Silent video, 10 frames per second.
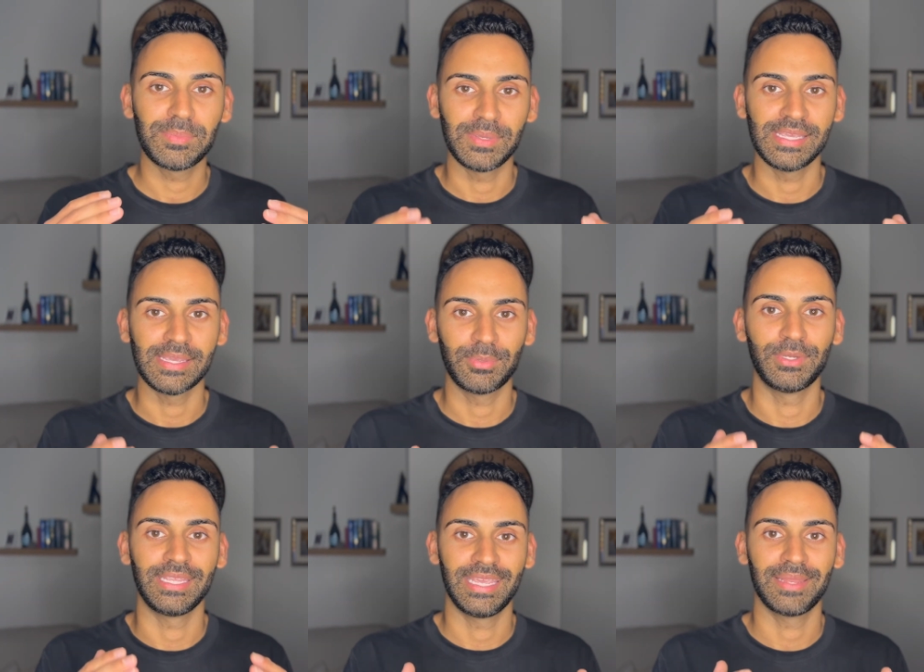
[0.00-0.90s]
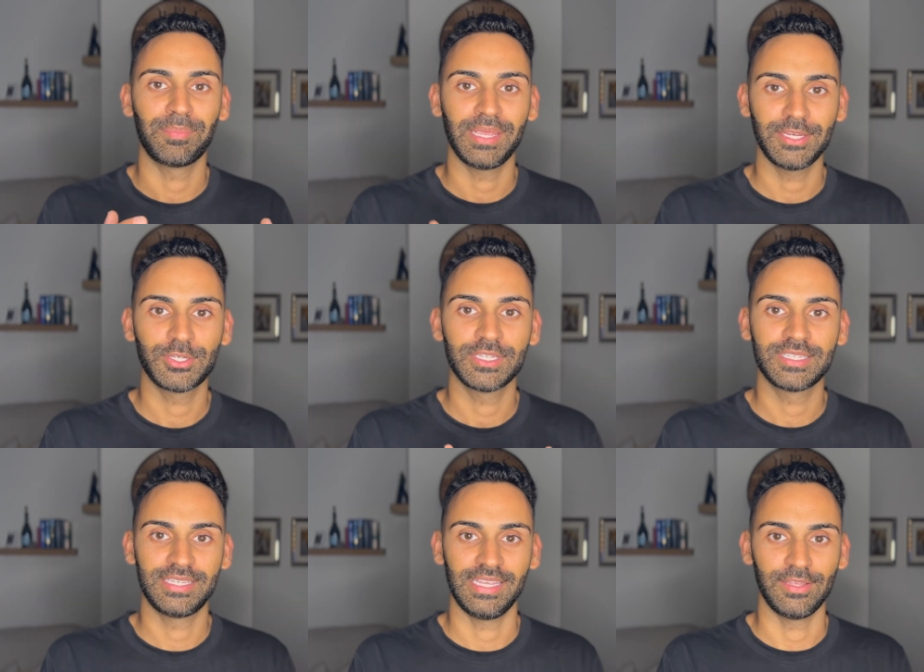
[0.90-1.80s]
being able to get patients'
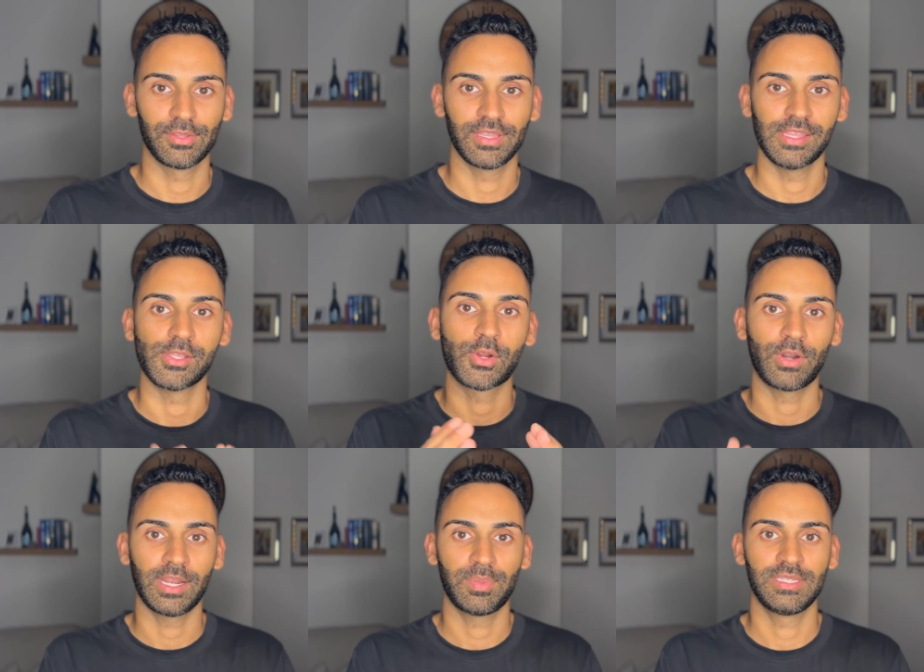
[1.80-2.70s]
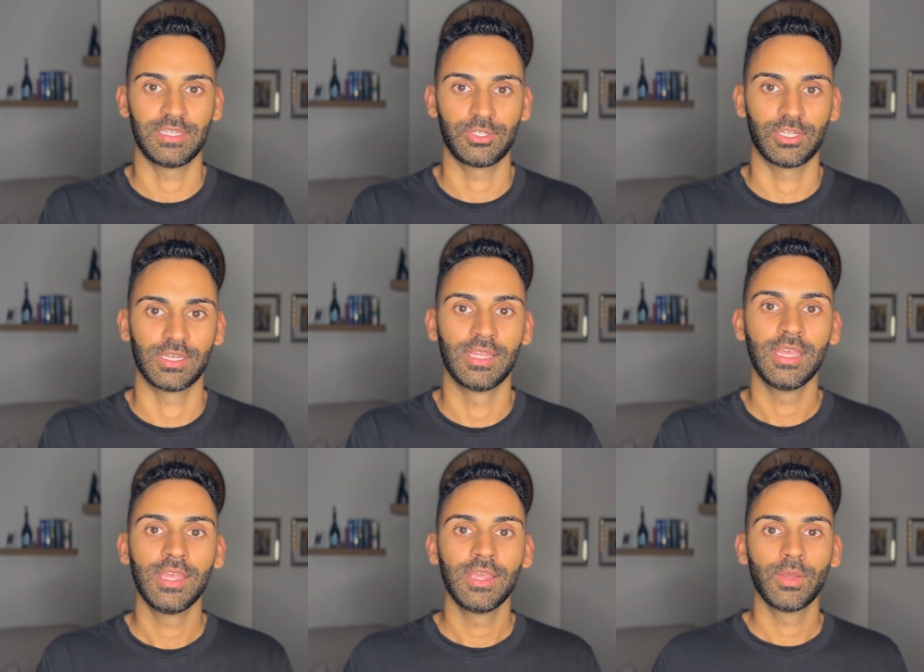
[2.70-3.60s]
teeth in the correct position,
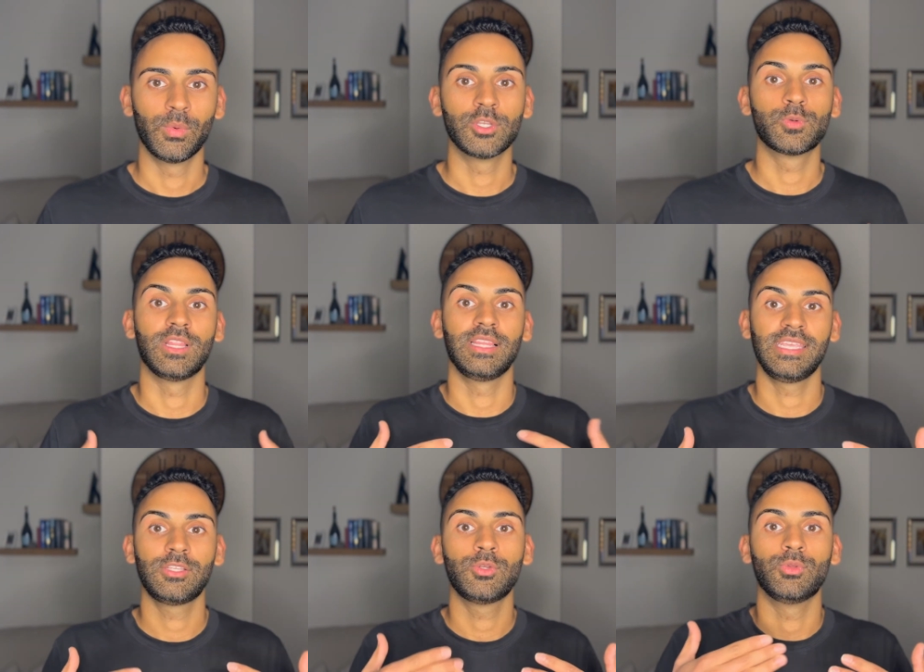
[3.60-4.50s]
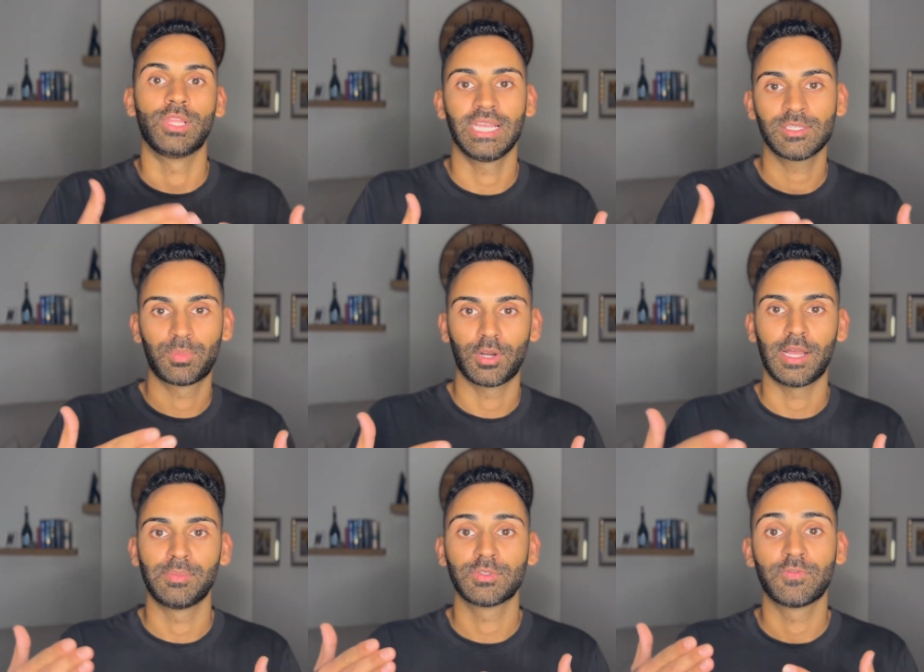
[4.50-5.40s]
which would lead to less
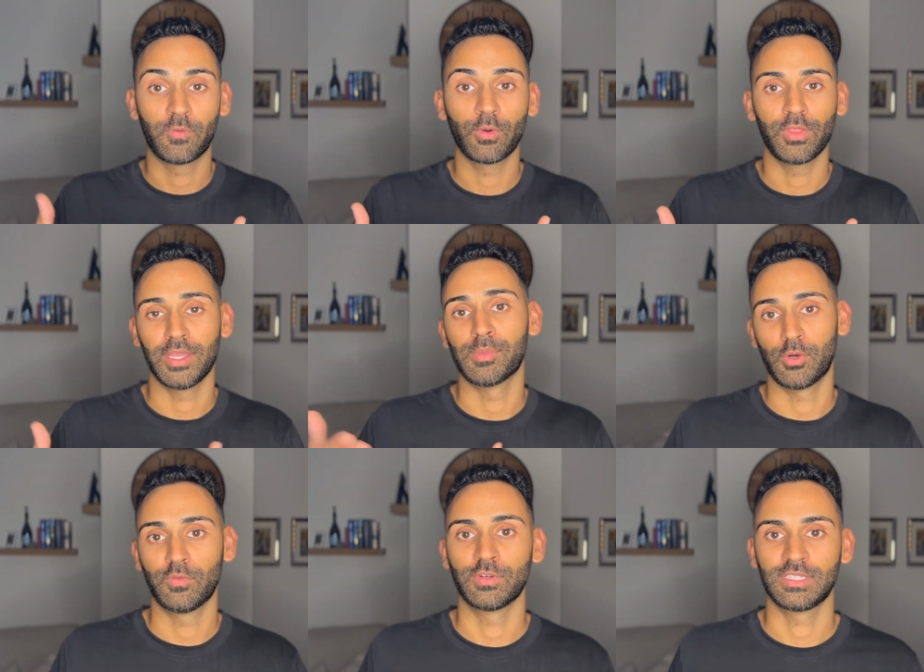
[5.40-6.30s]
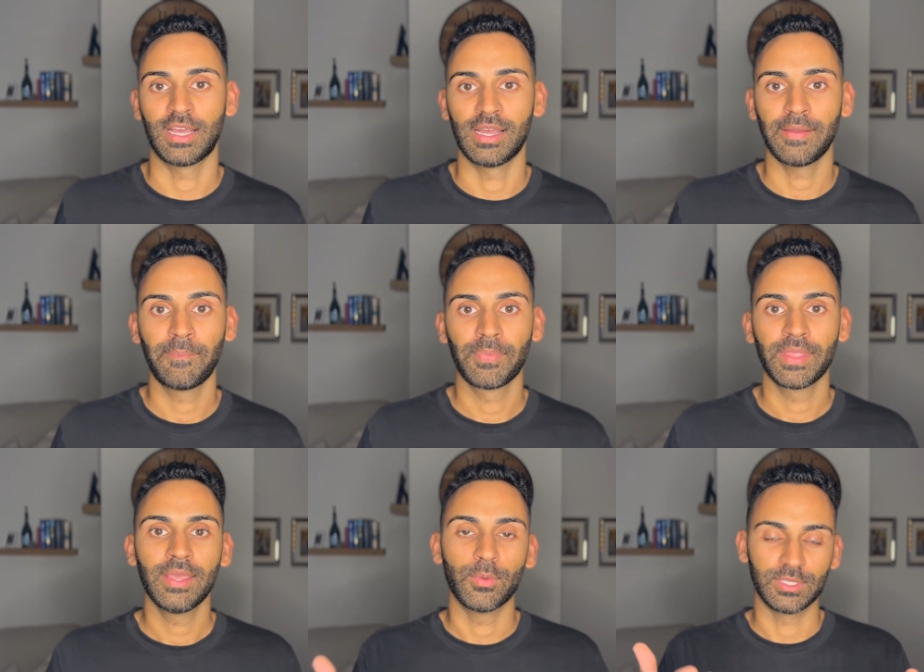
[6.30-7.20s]
problems for them over time,
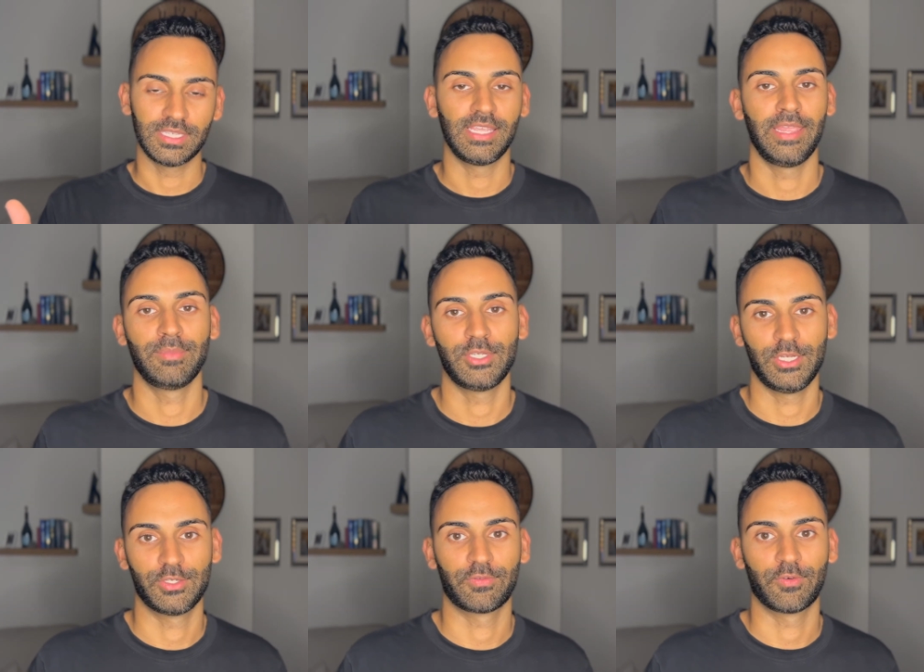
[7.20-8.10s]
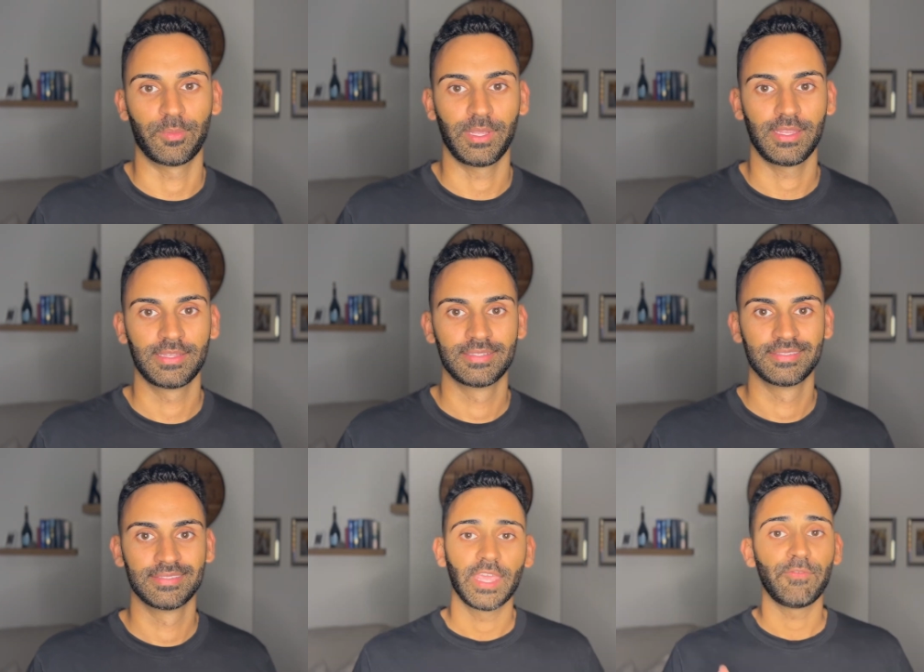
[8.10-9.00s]
was a game changer for me.
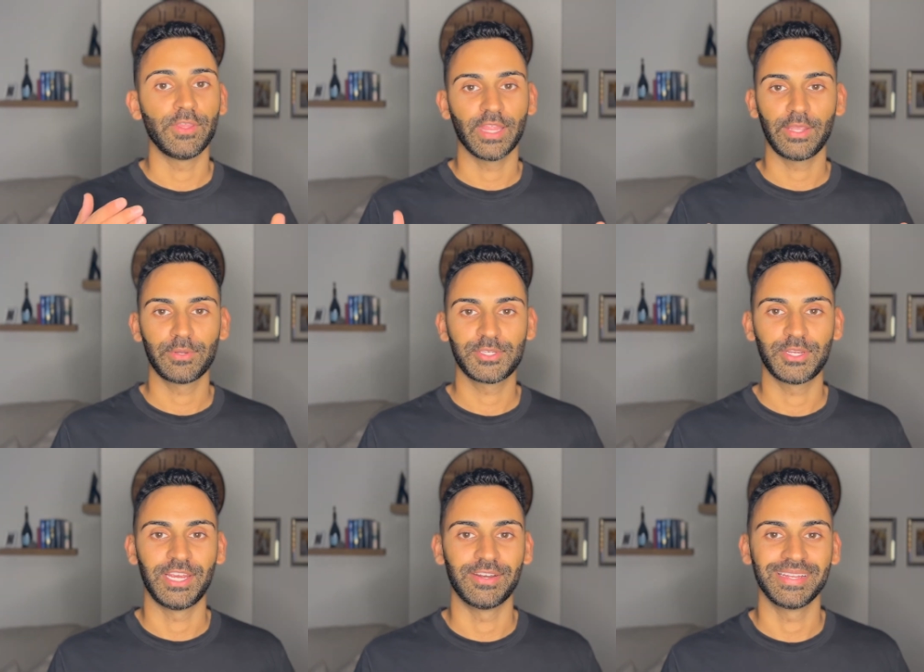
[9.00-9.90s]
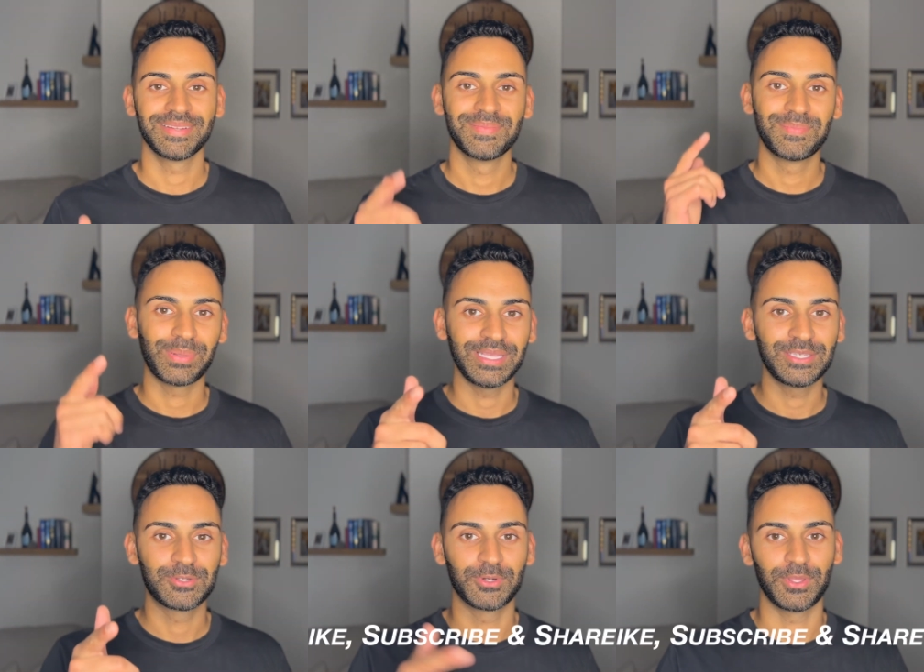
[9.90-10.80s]
If you like what you're hearing,
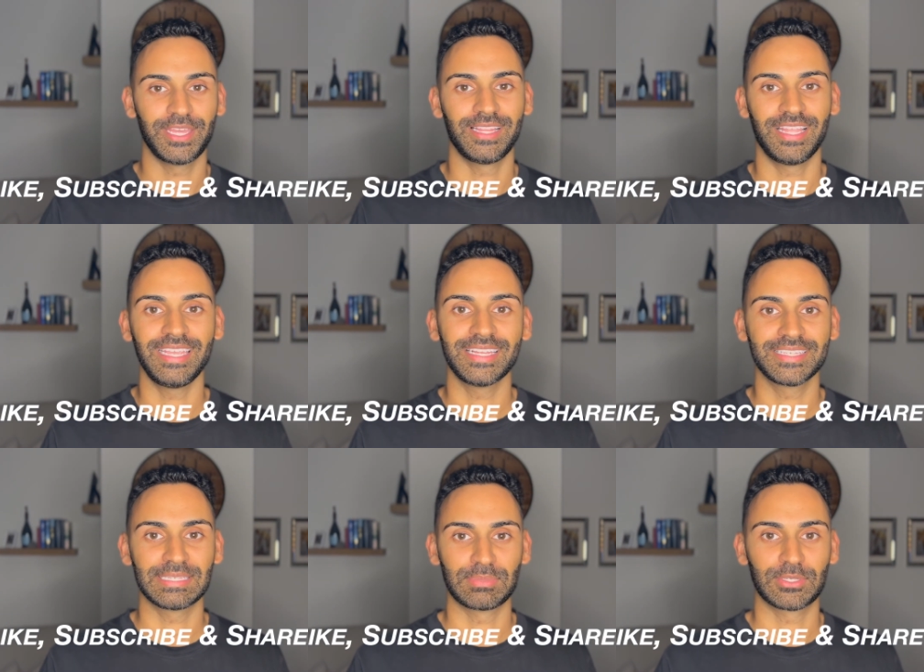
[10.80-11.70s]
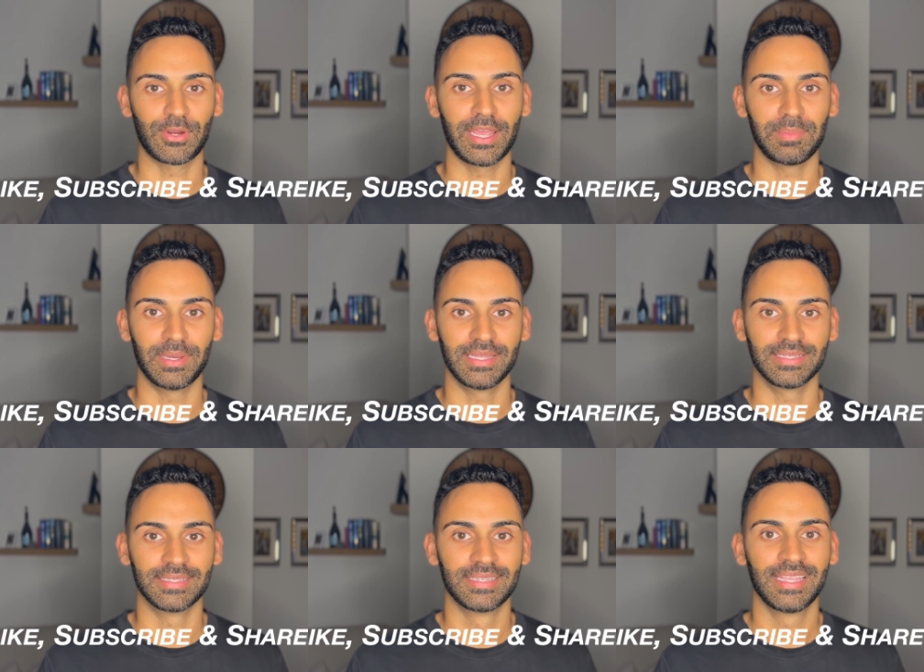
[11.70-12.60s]
please drill that like and subscribe
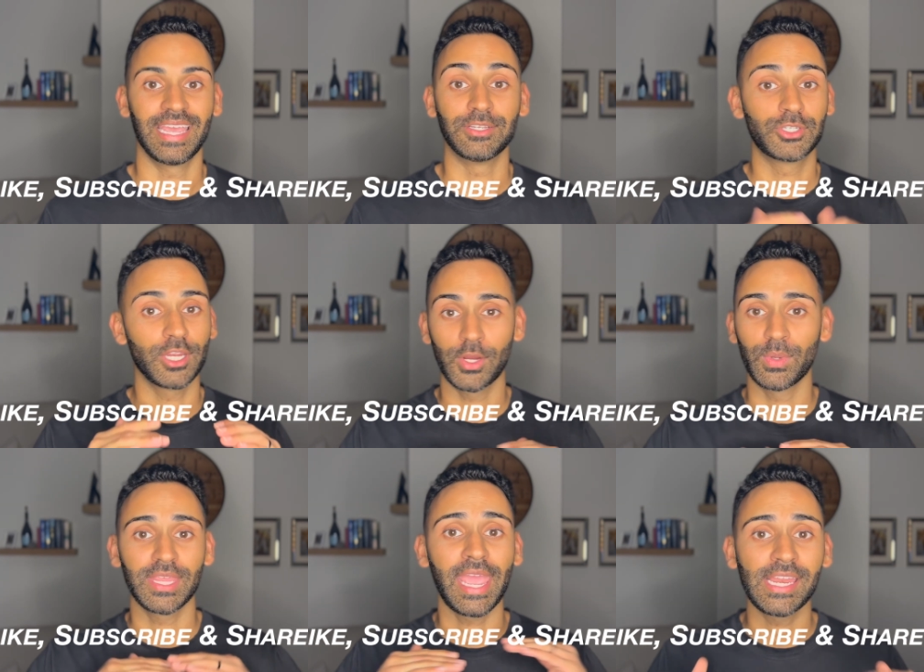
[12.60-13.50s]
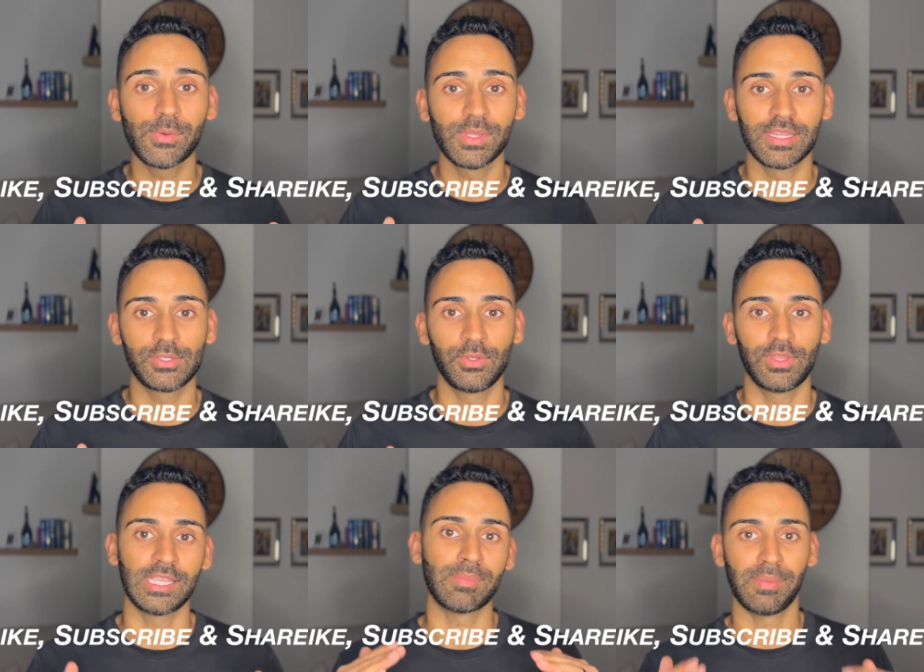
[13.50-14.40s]
button and share it with anyone that you
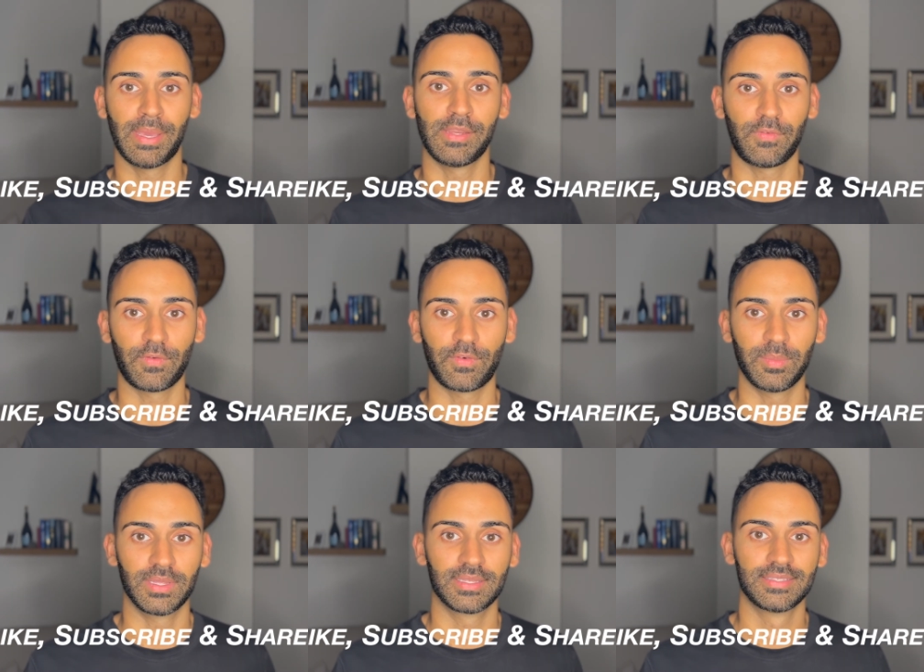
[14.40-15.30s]
think may benefit from it.